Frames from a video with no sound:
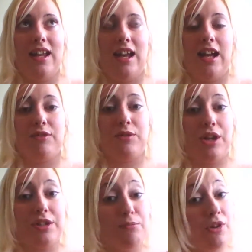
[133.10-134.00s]
as well
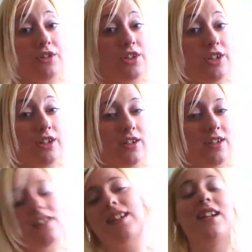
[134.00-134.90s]
as posture.
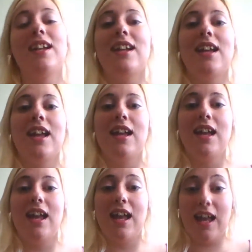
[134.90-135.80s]

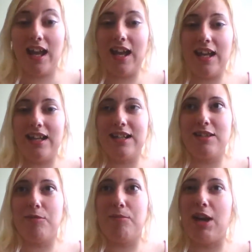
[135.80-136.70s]
And
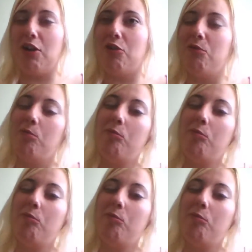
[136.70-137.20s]
about,